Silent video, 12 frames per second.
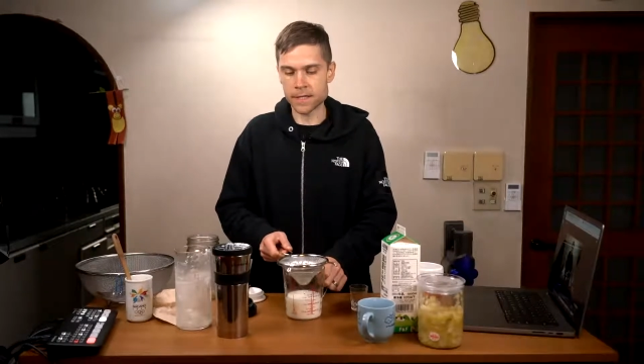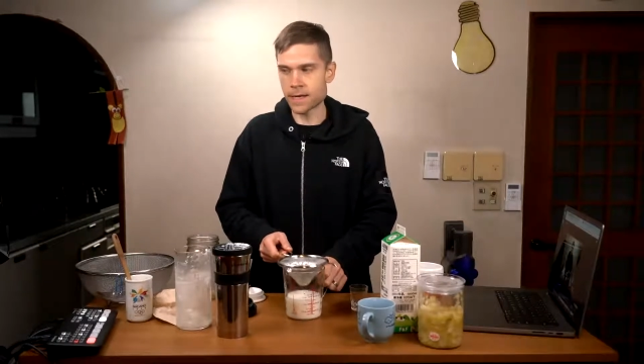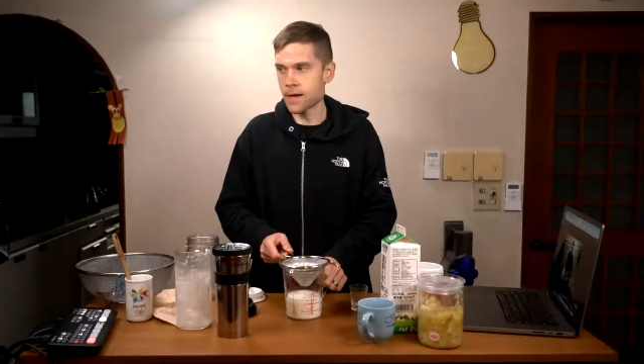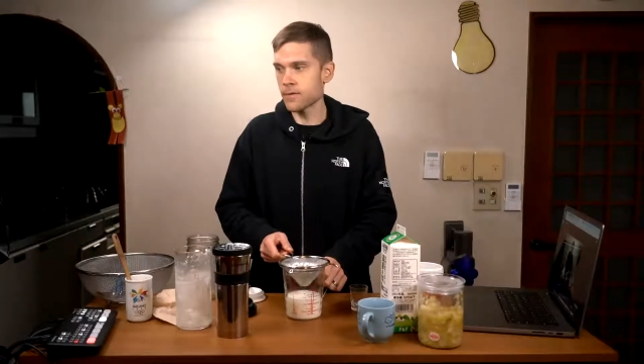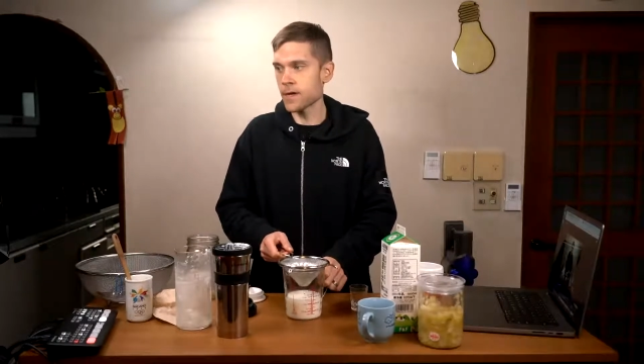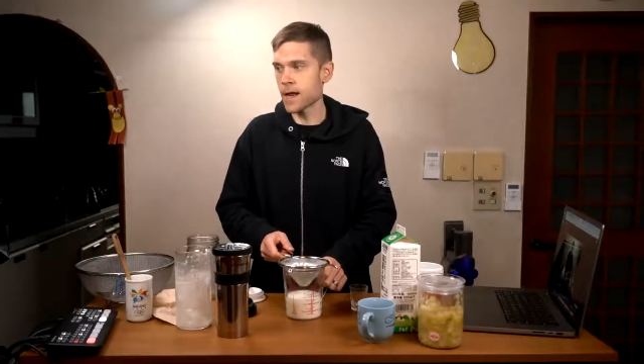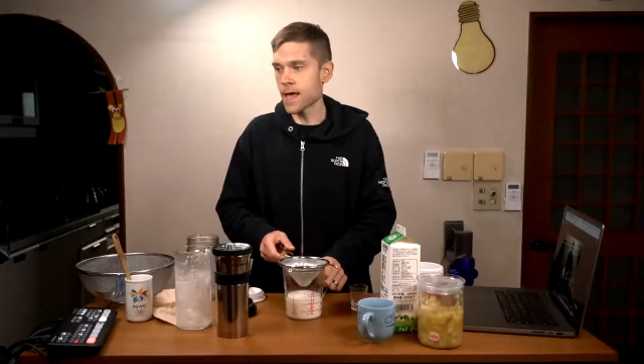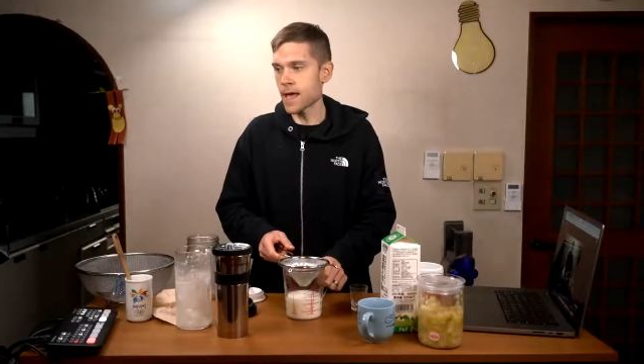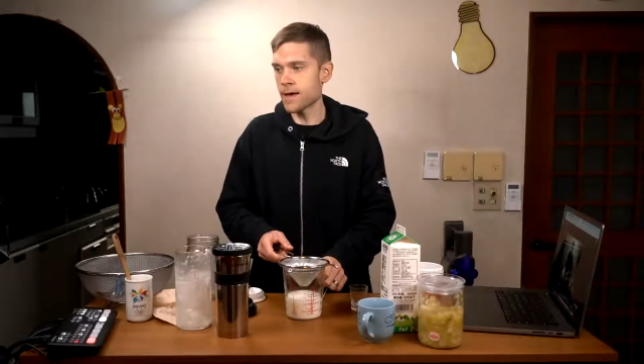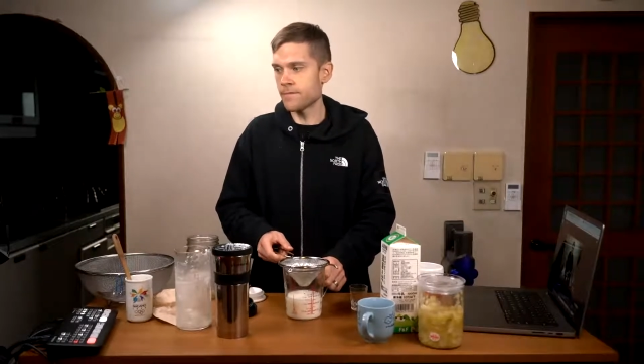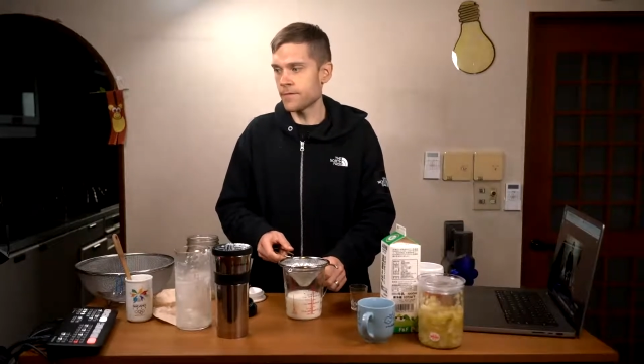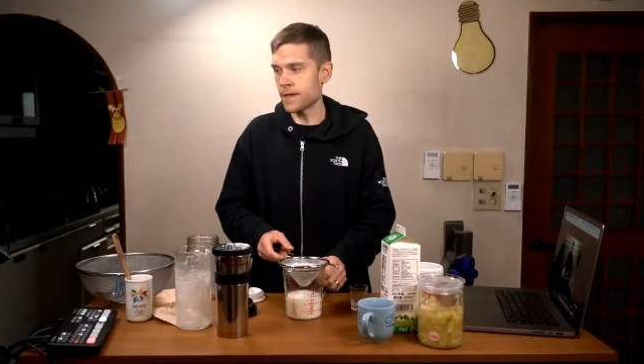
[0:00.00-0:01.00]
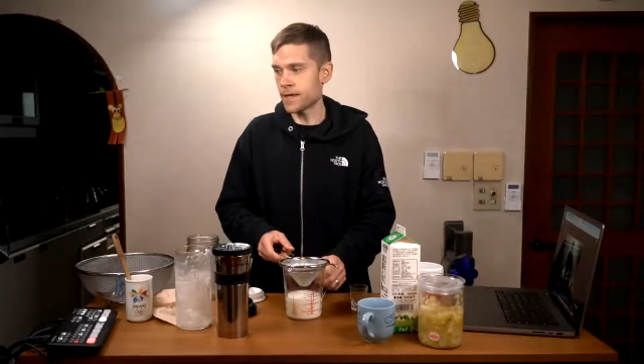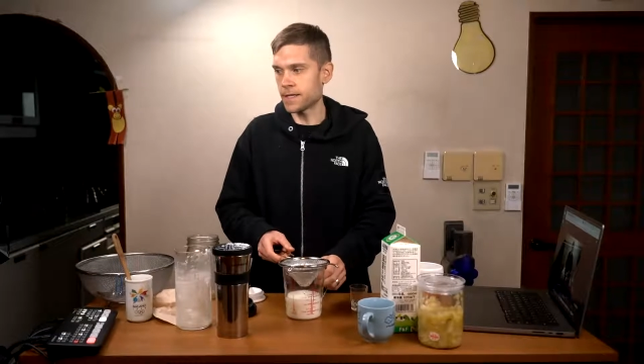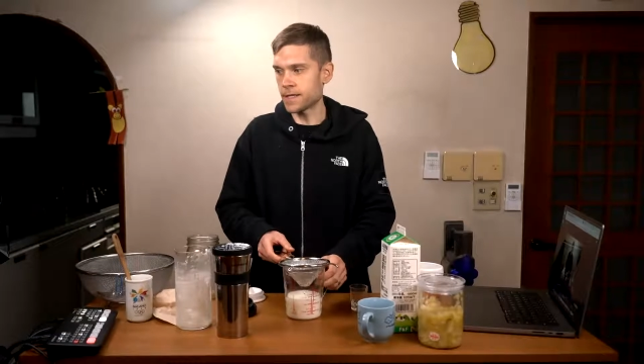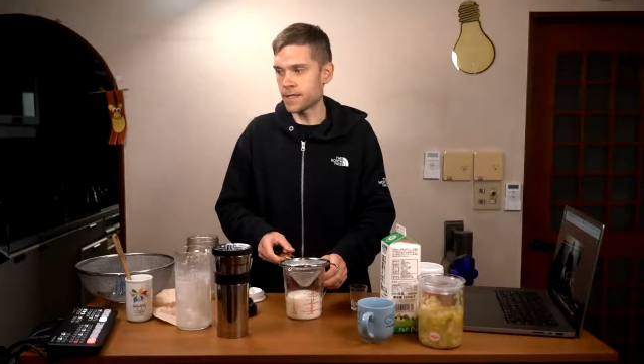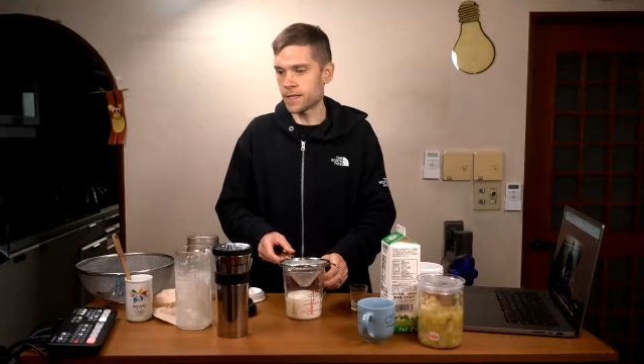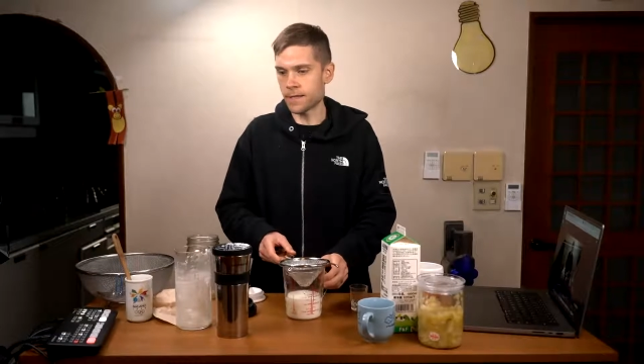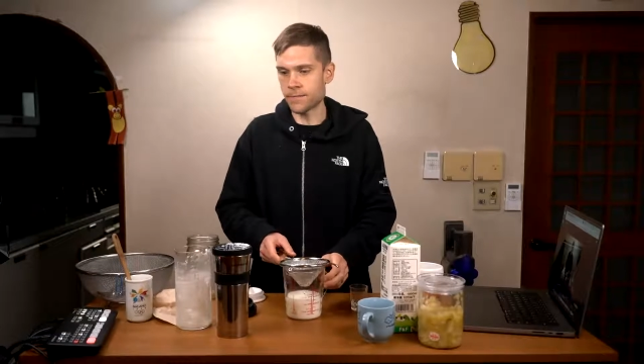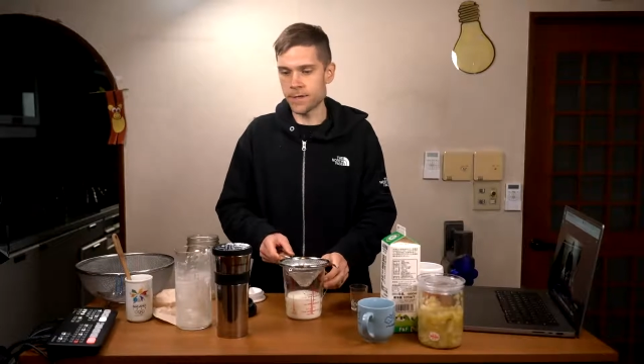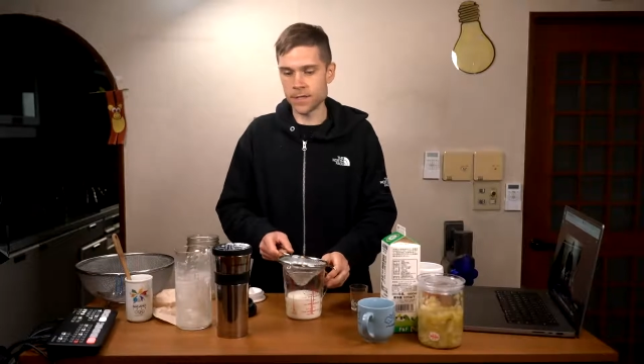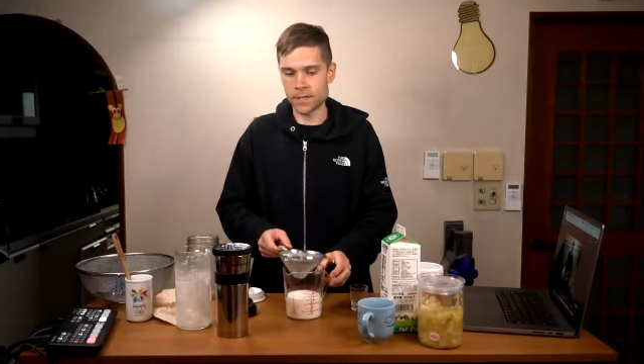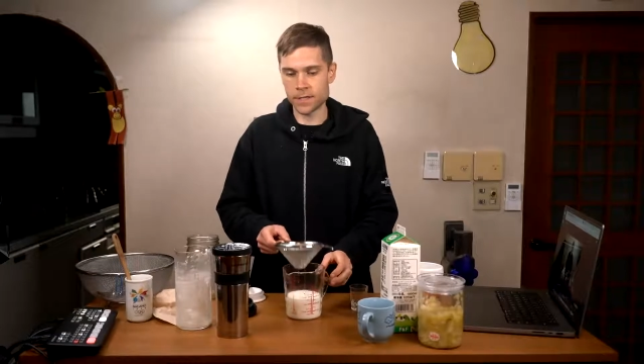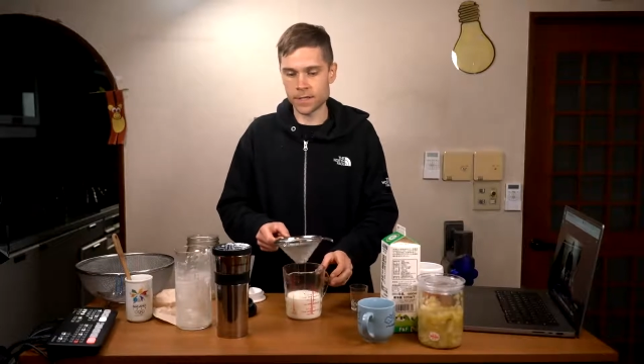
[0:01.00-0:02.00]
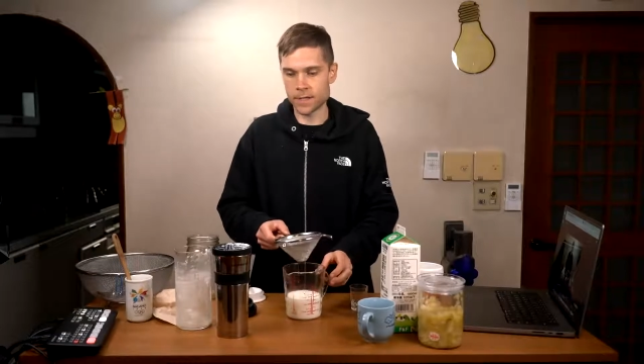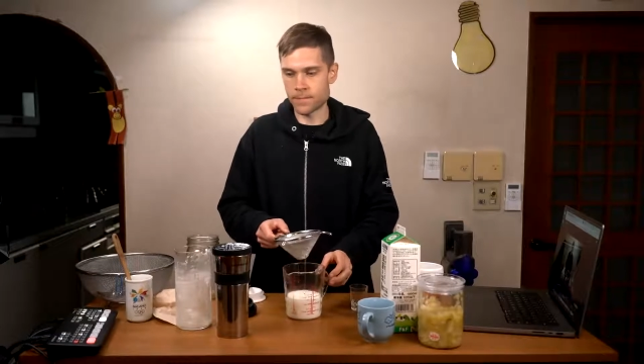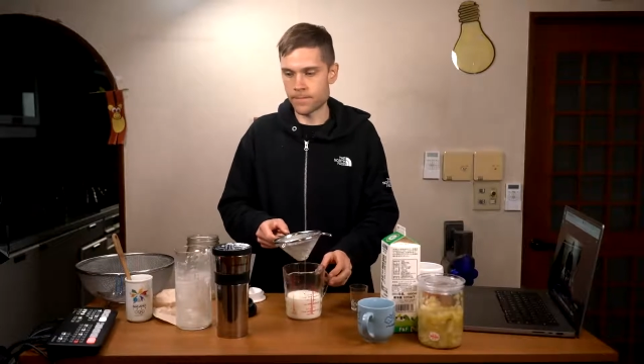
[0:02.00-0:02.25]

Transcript: now that I have this, let me just